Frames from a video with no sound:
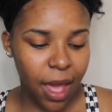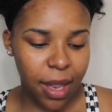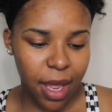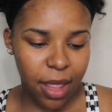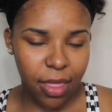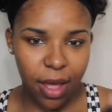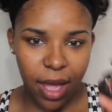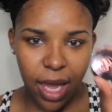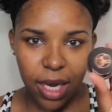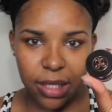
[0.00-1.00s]
and then
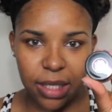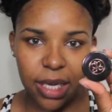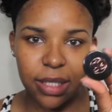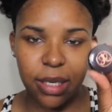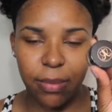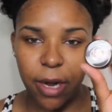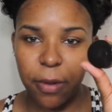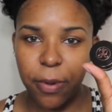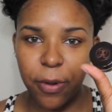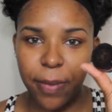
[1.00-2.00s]
the Anastasia
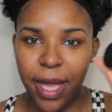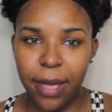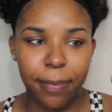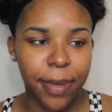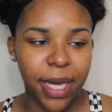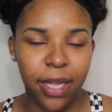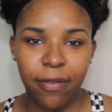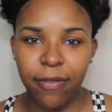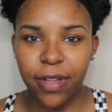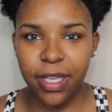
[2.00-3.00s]
brow pomade, but
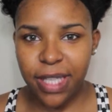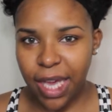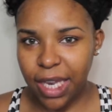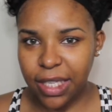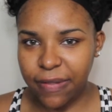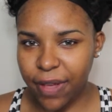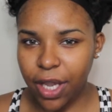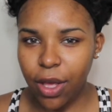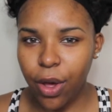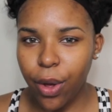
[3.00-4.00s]
for the sake of this
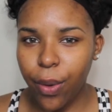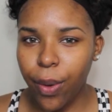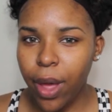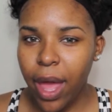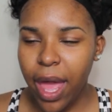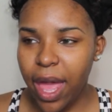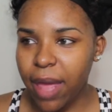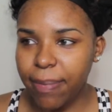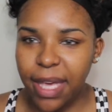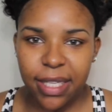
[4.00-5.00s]
video
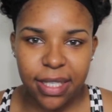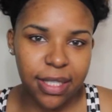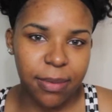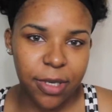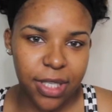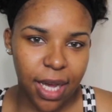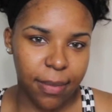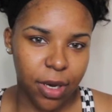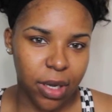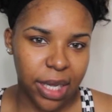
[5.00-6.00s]
and because it's
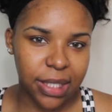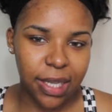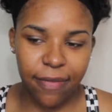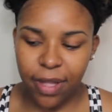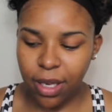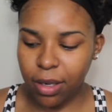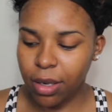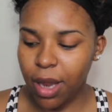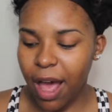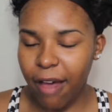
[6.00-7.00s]
summertime and all that stuff and
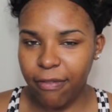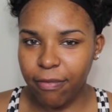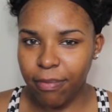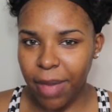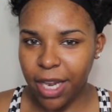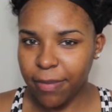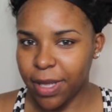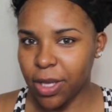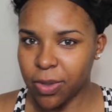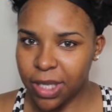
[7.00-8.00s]
I've mainly
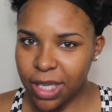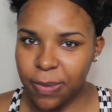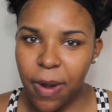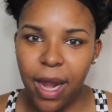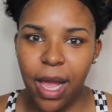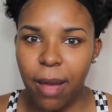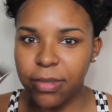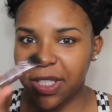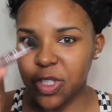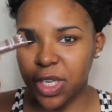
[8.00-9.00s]
been using this product,
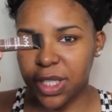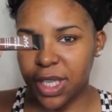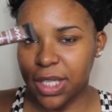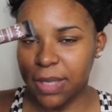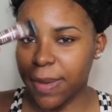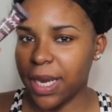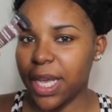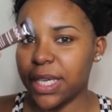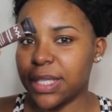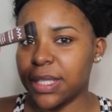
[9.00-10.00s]
I'm just going to stick to my
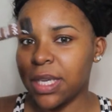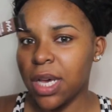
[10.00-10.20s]
NYX